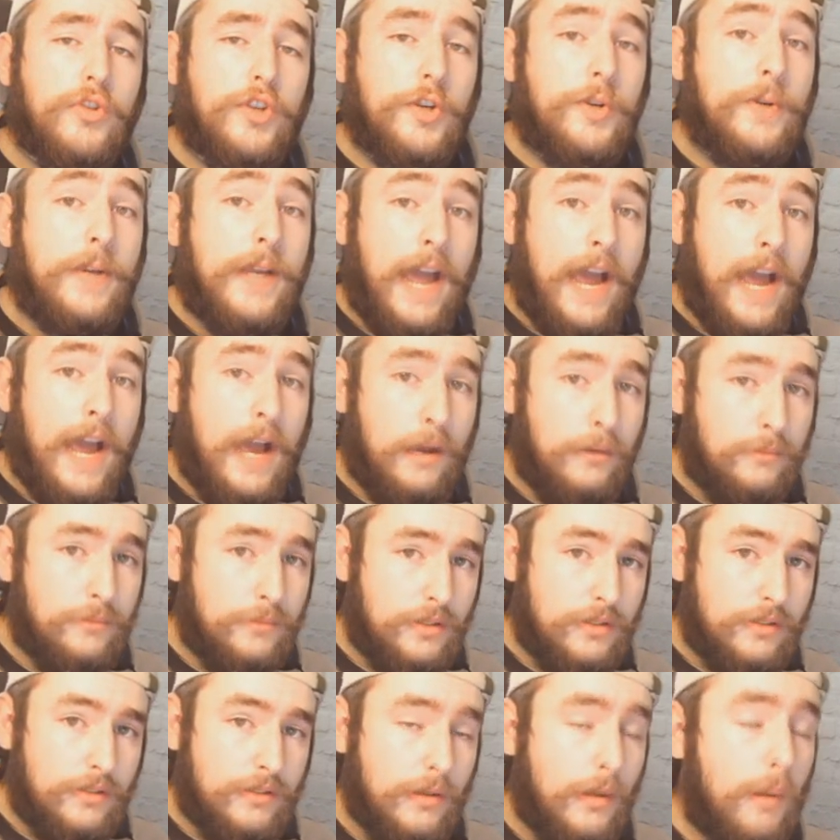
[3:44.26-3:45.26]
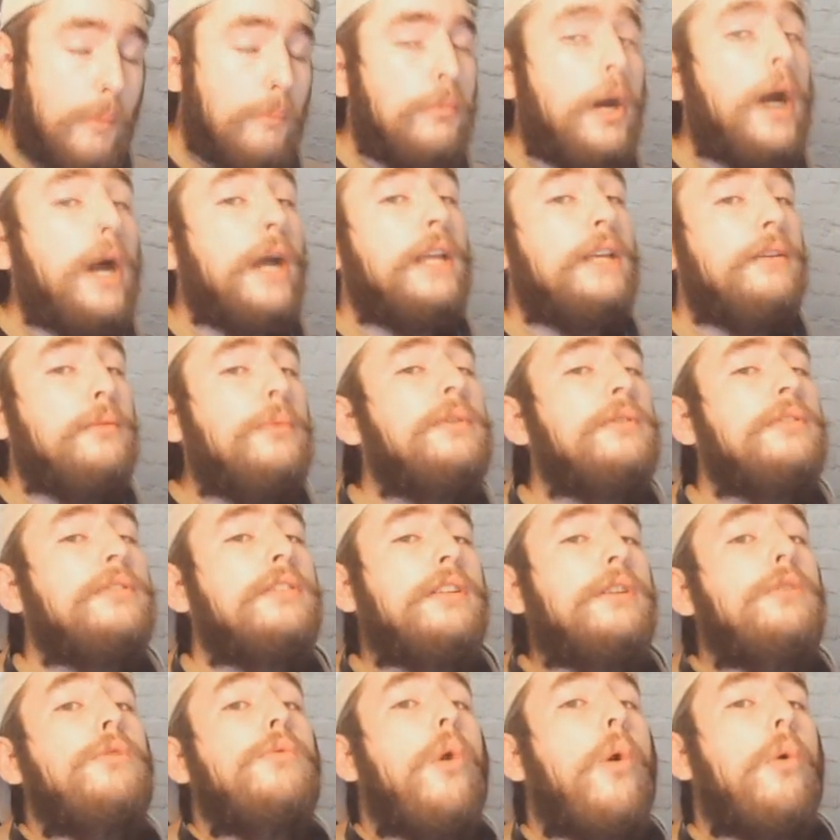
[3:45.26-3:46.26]
you caps, but he will
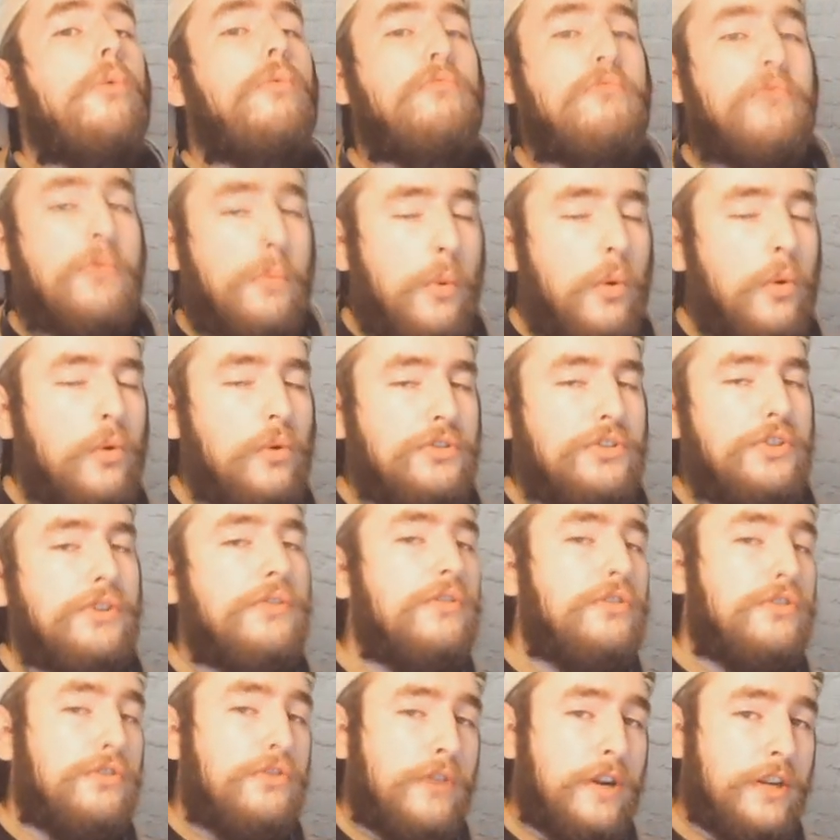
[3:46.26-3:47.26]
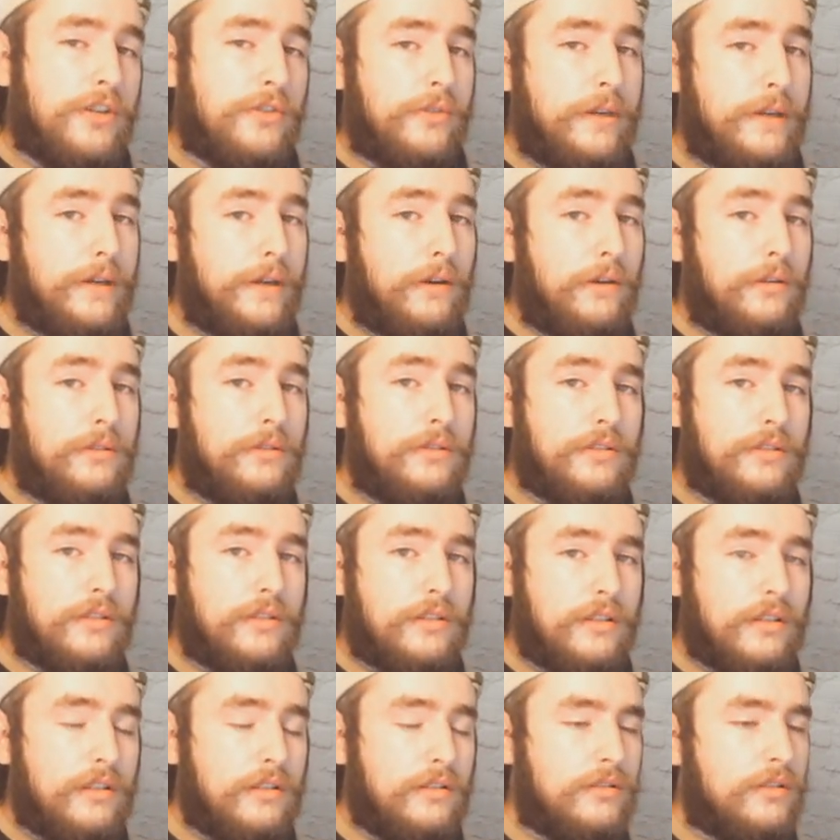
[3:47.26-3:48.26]
still reward you the treasury
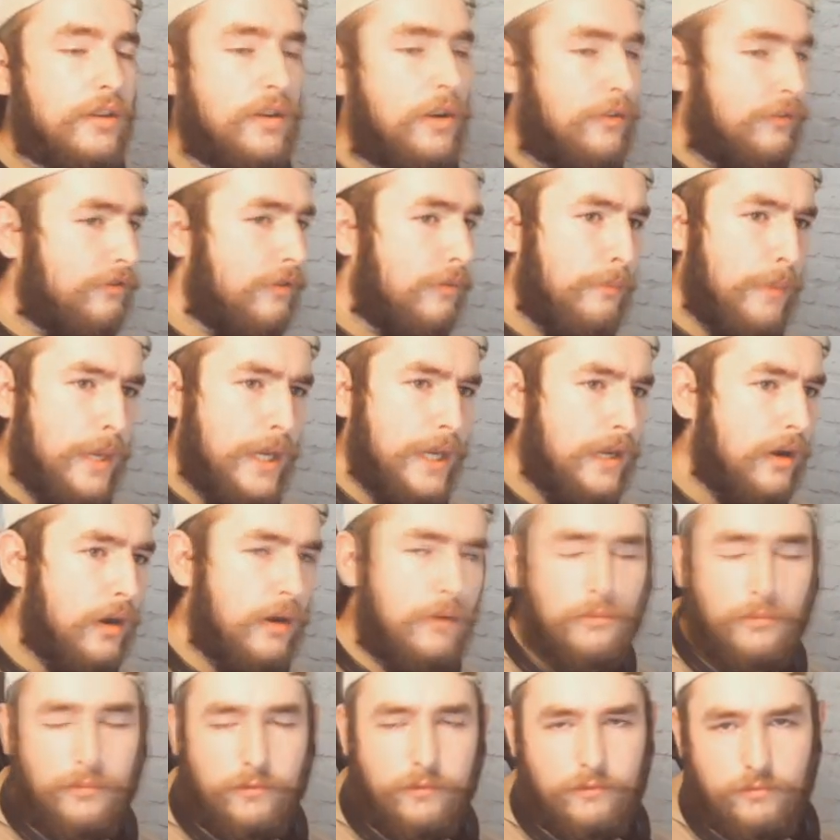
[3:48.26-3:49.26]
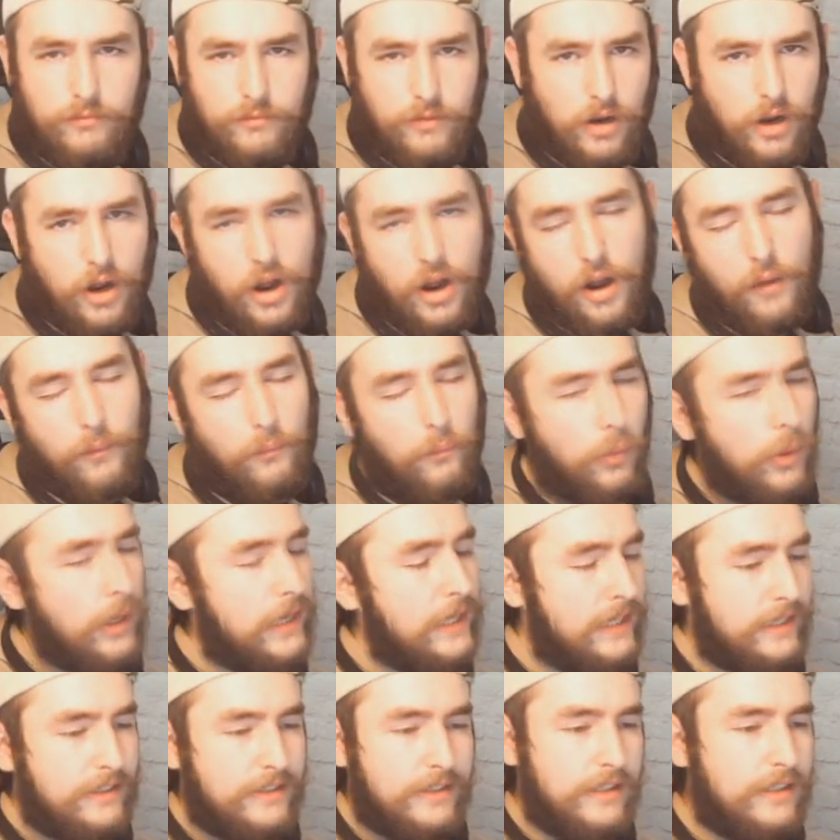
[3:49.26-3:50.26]
notes. So for me, I'm
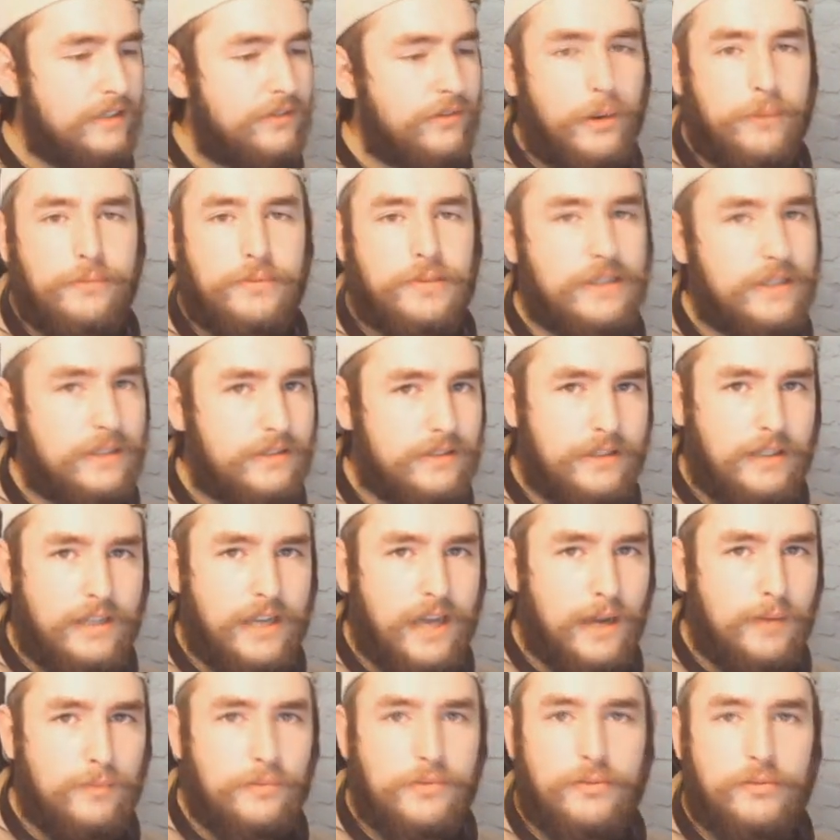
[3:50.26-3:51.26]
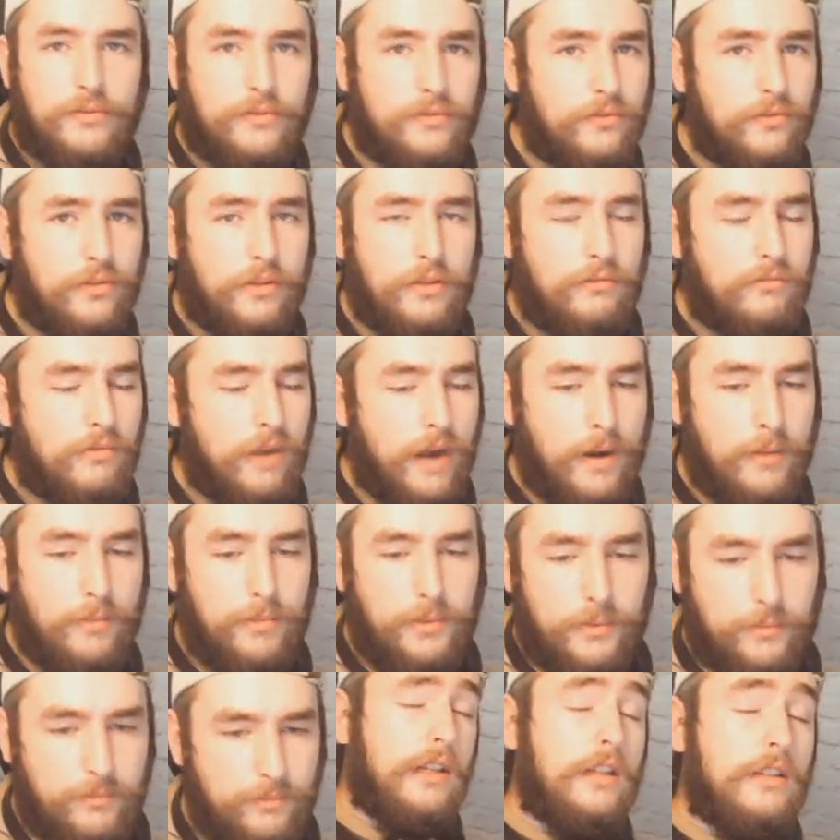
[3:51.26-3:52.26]
willing to give up 60 caps for the rep.
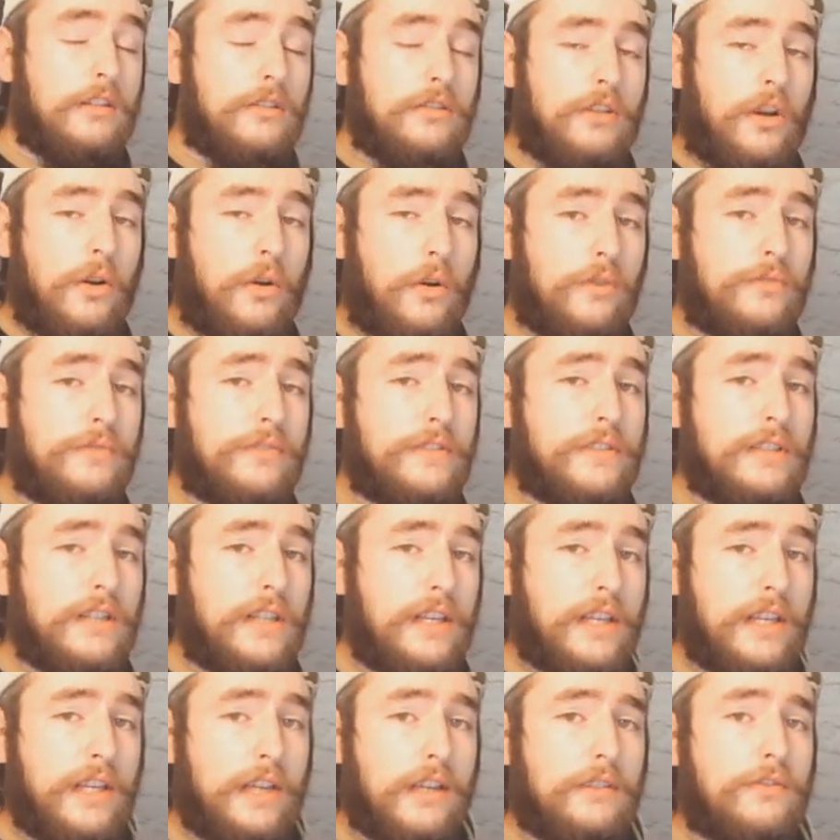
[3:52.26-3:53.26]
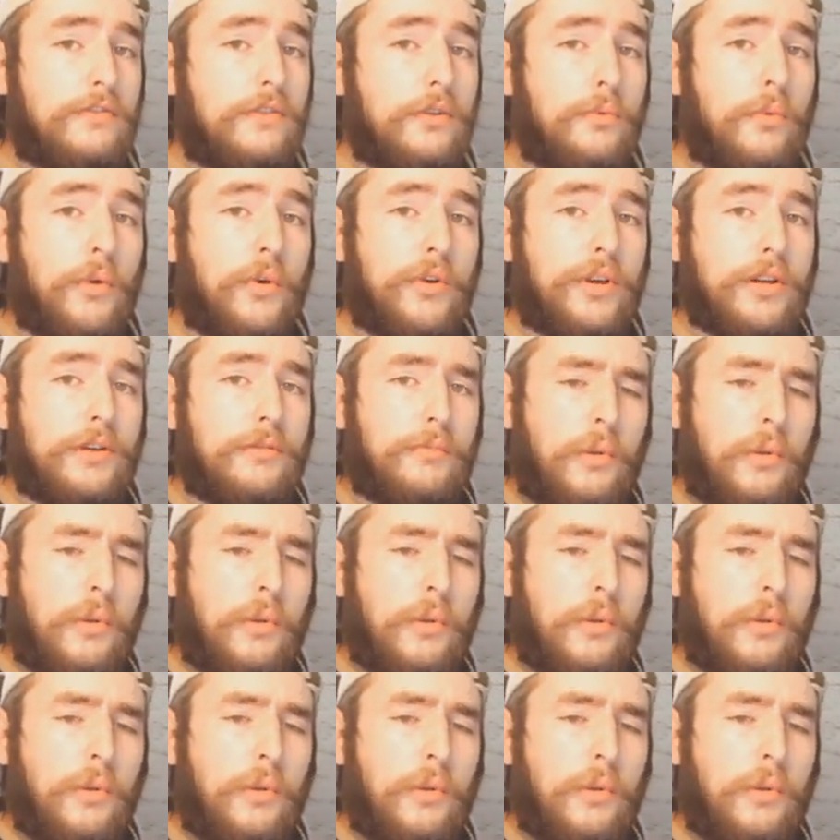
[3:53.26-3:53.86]
So obviously, if you wanted